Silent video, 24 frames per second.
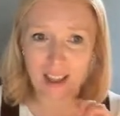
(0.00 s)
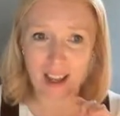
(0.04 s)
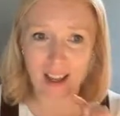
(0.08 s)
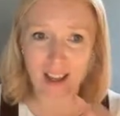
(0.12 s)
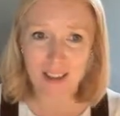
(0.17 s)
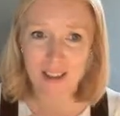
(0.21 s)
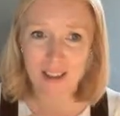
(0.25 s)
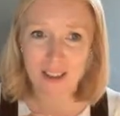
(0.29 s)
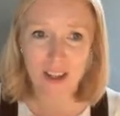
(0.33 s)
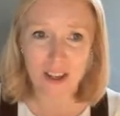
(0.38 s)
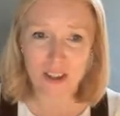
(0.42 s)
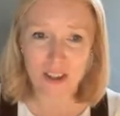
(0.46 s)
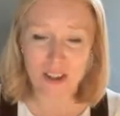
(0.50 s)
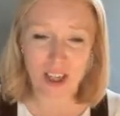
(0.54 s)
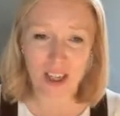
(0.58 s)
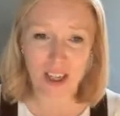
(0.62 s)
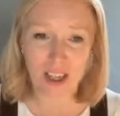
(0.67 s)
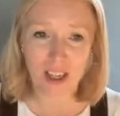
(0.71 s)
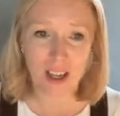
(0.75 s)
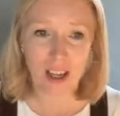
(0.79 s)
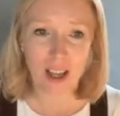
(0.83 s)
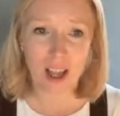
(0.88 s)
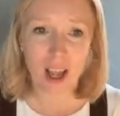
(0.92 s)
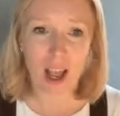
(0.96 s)

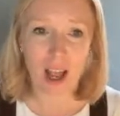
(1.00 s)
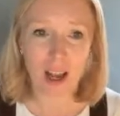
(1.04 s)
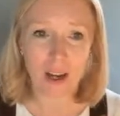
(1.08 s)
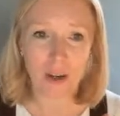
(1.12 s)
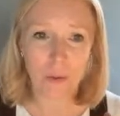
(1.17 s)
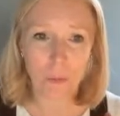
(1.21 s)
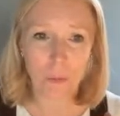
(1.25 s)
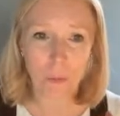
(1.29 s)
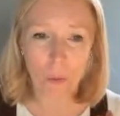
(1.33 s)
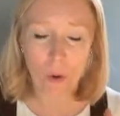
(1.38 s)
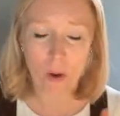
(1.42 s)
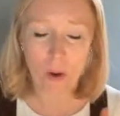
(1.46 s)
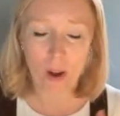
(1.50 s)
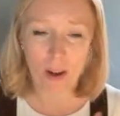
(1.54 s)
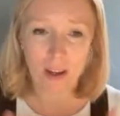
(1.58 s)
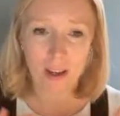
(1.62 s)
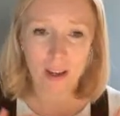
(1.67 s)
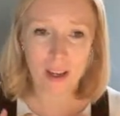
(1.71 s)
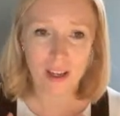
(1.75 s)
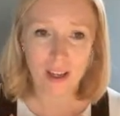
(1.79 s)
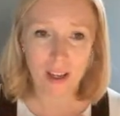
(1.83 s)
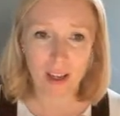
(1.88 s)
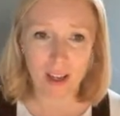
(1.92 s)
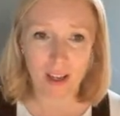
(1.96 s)
searching, and what
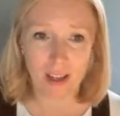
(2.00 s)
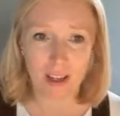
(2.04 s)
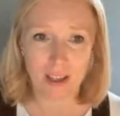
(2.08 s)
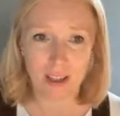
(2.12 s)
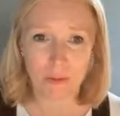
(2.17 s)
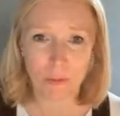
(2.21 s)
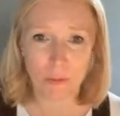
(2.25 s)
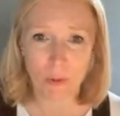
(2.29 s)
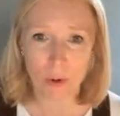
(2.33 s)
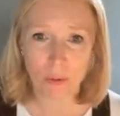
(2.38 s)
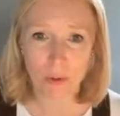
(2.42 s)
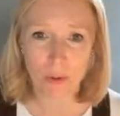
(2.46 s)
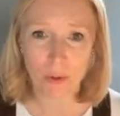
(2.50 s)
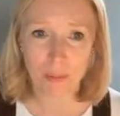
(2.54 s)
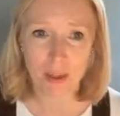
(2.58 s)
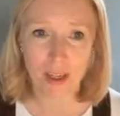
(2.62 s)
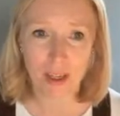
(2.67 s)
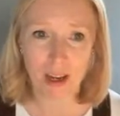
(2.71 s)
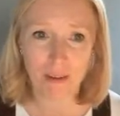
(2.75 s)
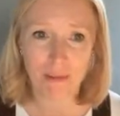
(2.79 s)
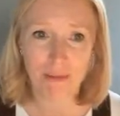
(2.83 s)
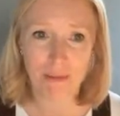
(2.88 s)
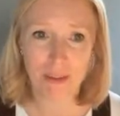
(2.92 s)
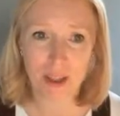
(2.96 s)
is wrong with me,
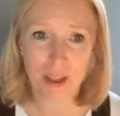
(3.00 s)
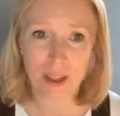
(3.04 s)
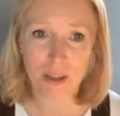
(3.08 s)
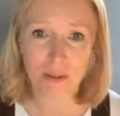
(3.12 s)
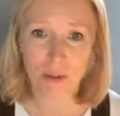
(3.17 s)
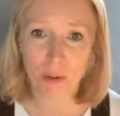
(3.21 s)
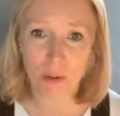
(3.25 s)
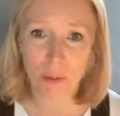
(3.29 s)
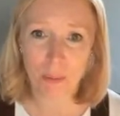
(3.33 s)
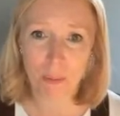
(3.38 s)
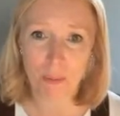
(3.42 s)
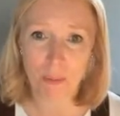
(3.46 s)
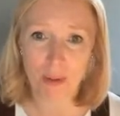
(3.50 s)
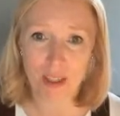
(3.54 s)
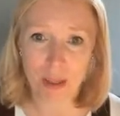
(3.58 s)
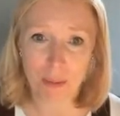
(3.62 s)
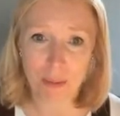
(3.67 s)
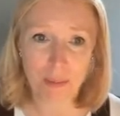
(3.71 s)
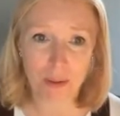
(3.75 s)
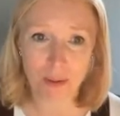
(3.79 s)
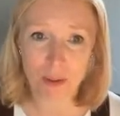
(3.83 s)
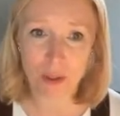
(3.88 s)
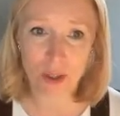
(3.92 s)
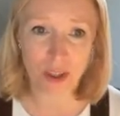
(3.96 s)
I feel it's wrong with me, my
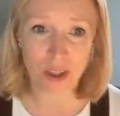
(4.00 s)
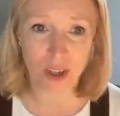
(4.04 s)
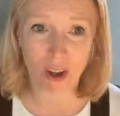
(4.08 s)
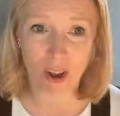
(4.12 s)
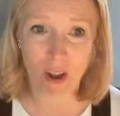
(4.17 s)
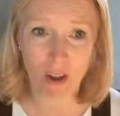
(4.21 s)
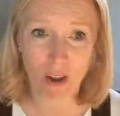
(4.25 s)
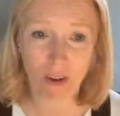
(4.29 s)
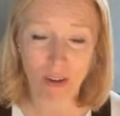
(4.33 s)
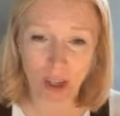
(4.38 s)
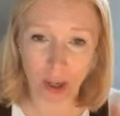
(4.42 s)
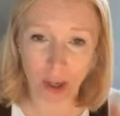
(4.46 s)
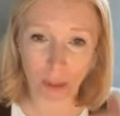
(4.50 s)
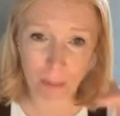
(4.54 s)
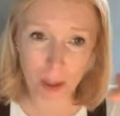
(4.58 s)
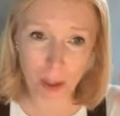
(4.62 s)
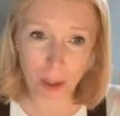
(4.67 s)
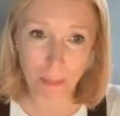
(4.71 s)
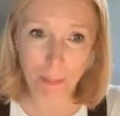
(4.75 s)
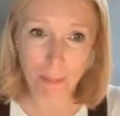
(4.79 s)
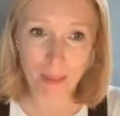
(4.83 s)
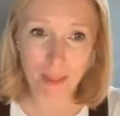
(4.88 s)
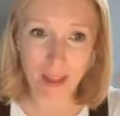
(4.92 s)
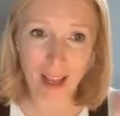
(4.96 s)
symptoms just aren't coming
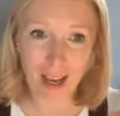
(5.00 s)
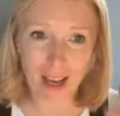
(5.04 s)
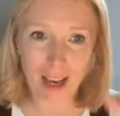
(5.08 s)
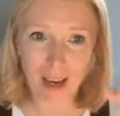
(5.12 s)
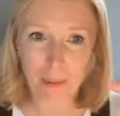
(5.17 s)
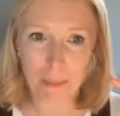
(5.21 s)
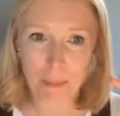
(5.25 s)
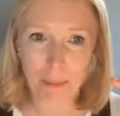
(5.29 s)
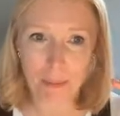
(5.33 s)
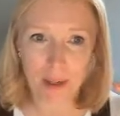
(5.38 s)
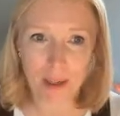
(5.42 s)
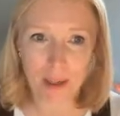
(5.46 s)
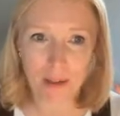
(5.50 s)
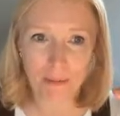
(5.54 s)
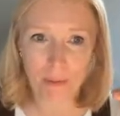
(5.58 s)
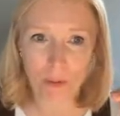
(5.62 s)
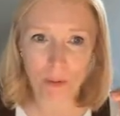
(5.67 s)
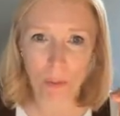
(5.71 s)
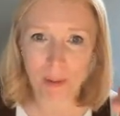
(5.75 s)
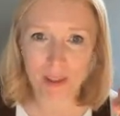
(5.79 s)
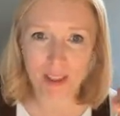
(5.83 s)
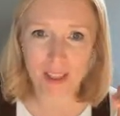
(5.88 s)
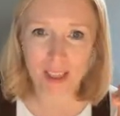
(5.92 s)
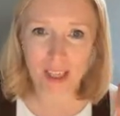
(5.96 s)
up in that
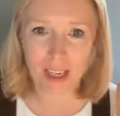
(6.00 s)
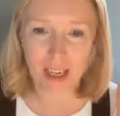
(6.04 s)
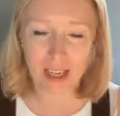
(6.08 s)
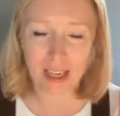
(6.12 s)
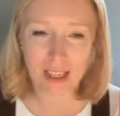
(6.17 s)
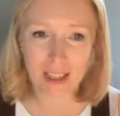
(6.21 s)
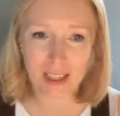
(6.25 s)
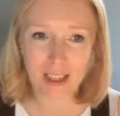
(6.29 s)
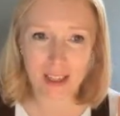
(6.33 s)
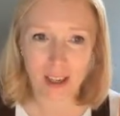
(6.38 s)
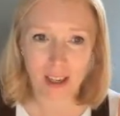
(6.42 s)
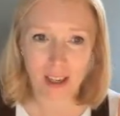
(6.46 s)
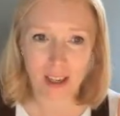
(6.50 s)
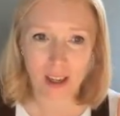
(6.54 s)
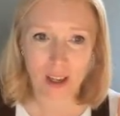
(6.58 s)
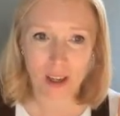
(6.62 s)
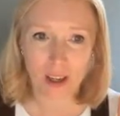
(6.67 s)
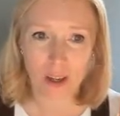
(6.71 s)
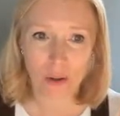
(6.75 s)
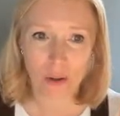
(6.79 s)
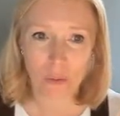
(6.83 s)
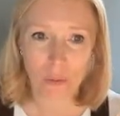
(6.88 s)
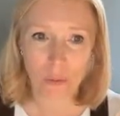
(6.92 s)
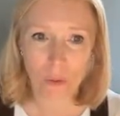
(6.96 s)
pre-formatted list.
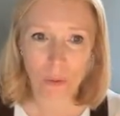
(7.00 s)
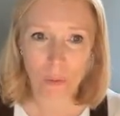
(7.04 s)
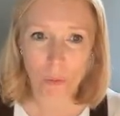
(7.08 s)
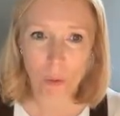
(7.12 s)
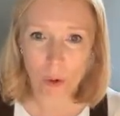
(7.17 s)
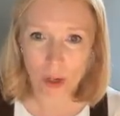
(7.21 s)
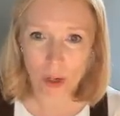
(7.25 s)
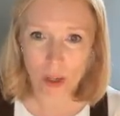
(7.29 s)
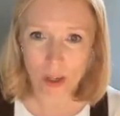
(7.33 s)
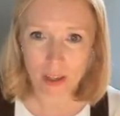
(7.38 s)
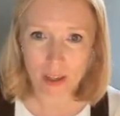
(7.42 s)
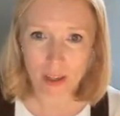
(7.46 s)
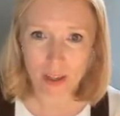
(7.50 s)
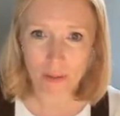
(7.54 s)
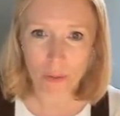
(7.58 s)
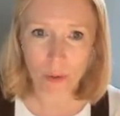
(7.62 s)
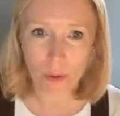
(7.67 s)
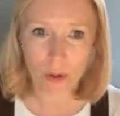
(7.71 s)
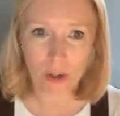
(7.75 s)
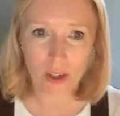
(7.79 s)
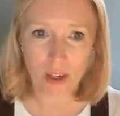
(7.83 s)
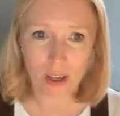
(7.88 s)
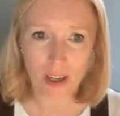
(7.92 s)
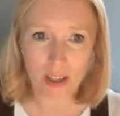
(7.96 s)
What can
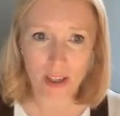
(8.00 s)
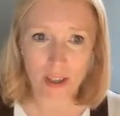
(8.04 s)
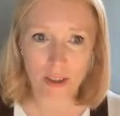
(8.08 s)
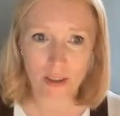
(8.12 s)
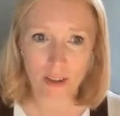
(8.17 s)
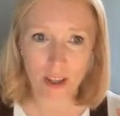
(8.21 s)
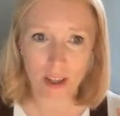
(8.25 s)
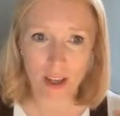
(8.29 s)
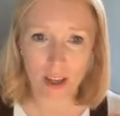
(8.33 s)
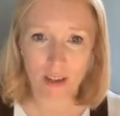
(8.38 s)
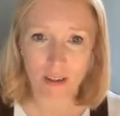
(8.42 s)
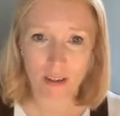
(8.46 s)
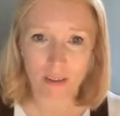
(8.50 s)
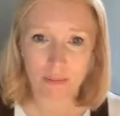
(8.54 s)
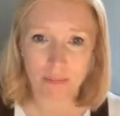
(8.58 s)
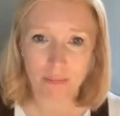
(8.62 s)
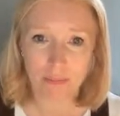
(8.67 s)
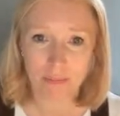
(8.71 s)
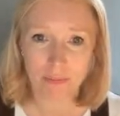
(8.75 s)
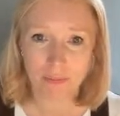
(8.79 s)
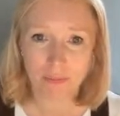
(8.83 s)
I do then?